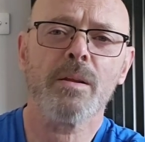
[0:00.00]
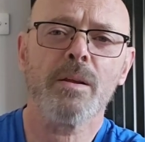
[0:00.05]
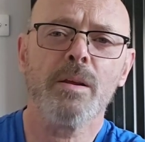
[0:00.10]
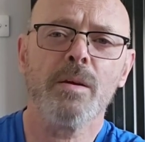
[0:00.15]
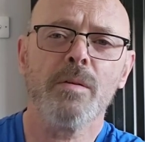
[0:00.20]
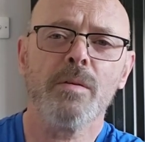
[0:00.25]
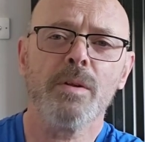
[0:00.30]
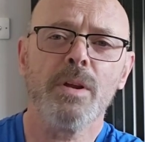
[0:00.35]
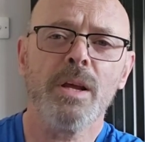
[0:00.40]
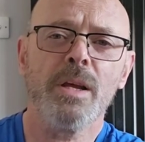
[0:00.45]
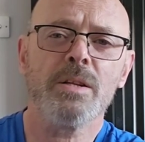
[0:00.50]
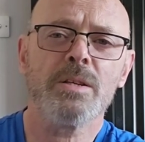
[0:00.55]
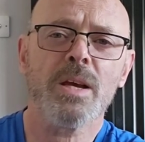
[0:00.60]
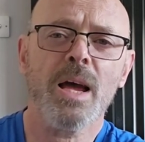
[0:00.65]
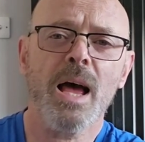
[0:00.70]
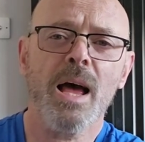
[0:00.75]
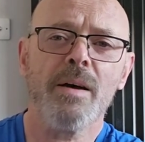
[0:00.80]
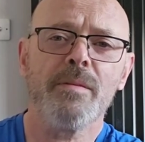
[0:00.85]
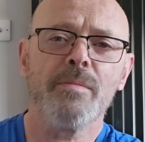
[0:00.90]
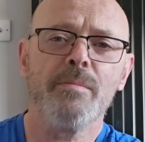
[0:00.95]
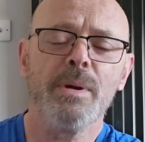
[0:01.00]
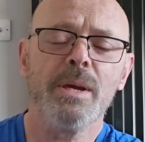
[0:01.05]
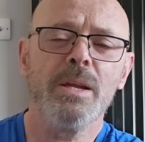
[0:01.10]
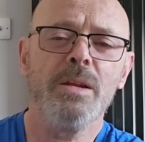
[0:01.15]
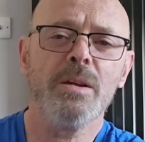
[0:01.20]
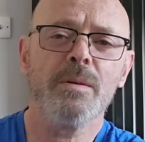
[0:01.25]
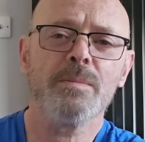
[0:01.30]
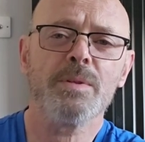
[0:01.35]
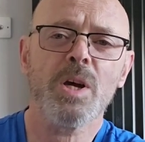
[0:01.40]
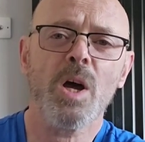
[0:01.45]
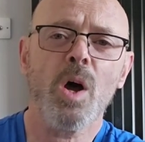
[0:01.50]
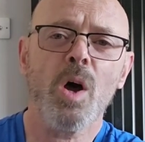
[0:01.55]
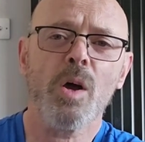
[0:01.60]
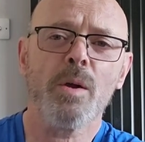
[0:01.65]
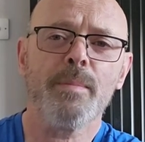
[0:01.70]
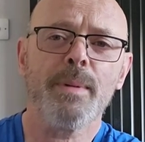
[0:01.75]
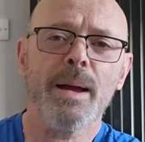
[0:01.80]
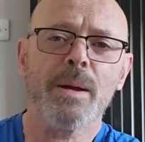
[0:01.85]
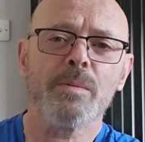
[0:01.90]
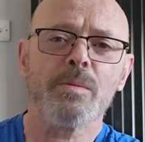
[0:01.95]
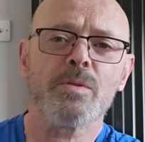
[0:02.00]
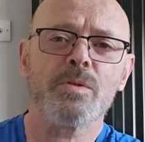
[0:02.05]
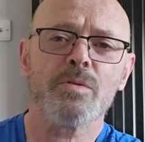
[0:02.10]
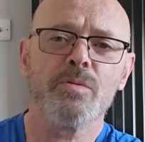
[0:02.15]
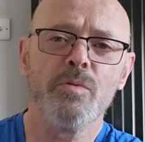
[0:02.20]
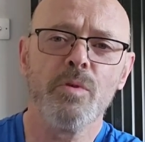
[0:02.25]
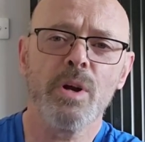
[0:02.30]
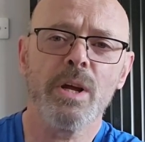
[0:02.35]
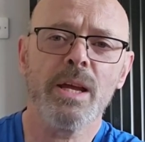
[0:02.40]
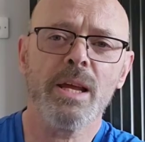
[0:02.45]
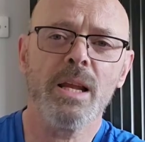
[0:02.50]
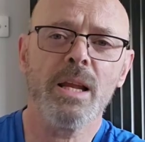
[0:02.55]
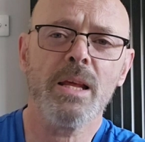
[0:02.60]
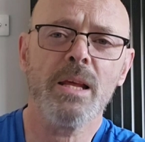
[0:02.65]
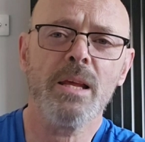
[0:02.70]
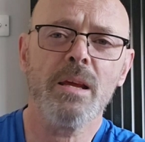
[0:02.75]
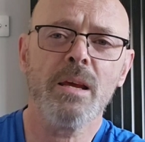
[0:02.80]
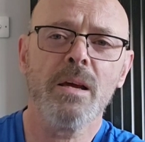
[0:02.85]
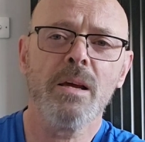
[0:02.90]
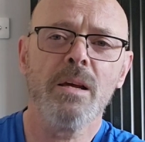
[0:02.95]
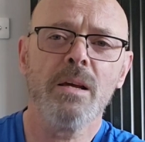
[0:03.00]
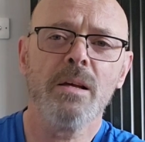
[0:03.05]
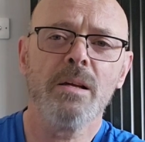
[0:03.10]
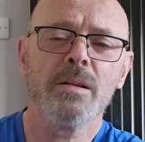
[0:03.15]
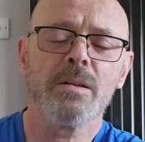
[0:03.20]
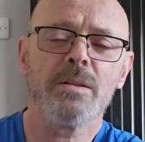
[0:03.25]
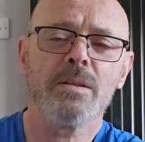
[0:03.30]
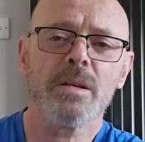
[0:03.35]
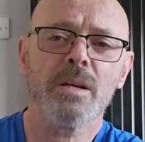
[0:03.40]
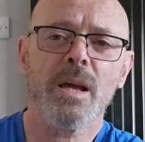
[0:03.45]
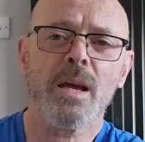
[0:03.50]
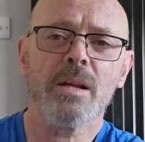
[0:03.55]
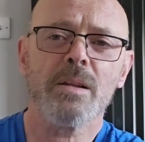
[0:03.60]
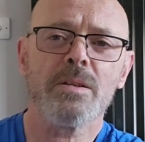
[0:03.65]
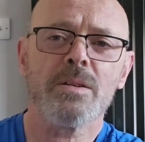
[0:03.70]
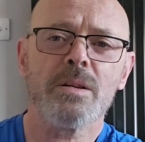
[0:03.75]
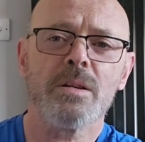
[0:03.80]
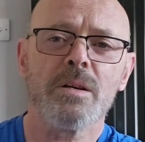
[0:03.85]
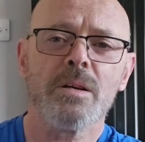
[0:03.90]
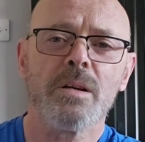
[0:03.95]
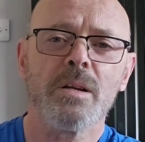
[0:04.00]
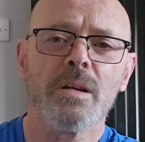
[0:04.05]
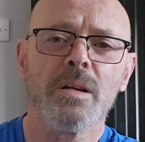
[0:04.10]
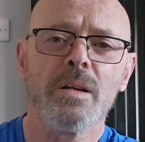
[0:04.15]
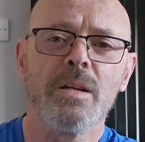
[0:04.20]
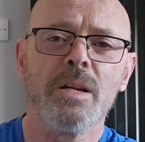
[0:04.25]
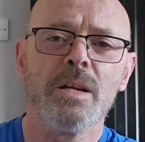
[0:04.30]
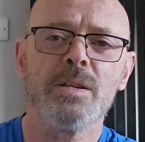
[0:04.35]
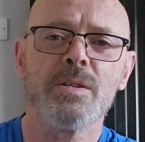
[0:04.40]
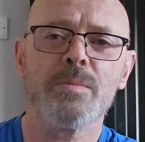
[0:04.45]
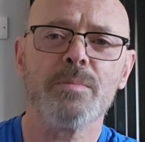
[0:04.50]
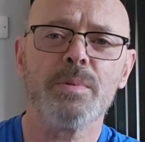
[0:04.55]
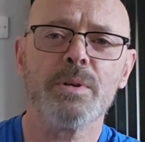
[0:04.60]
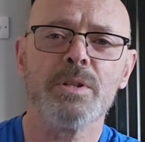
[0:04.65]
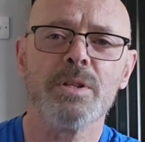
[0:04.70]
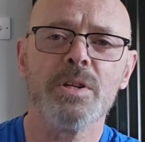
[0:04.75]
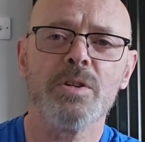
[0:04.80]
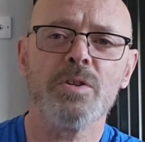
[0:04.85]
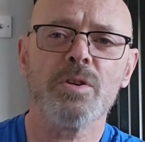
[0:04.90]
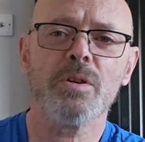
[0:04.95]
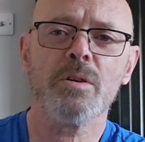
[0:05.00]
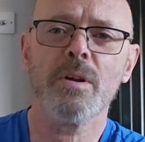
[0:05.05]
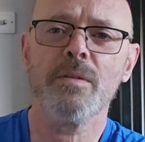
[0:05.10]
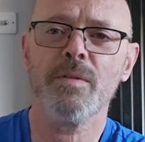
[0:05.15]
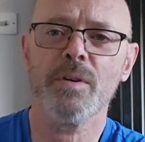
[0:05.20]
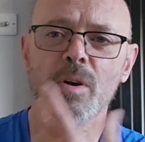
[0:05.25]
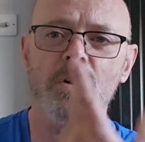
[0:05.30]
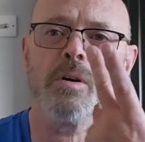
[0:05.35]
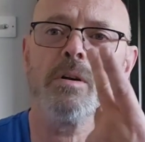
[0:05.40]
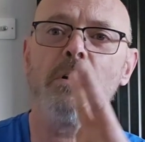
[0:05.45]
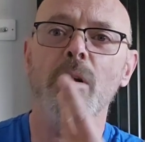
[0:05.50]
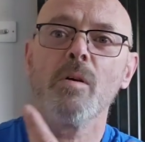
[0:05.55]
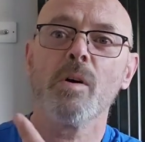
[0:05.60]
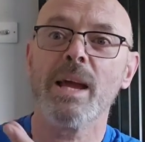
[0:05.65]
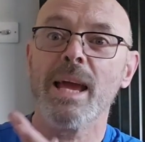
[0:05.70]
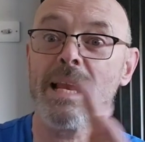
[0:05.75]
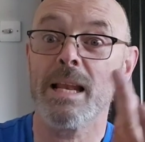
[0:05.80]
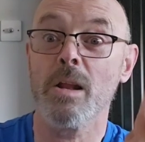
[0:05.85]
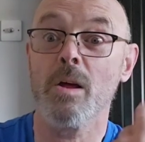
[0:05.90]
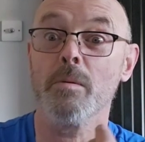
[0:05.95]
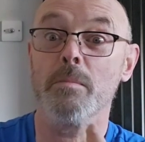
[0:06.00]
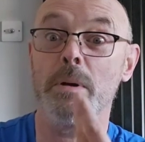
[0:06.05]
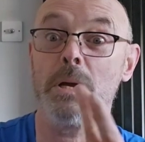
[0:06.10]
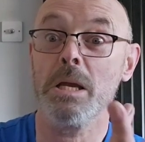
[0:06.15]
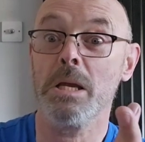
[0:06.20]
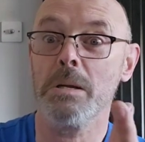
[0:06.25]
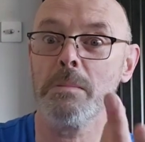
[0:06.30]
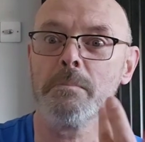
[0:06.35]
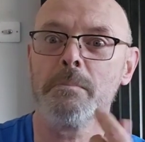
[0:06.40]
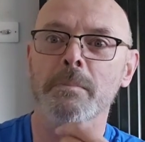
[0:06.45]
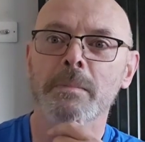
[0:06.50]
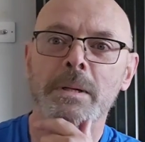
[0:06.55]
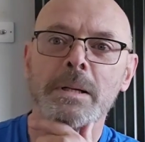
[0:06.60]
You need to have medium to high mounts really to get in a decent position if you've got a long head like me.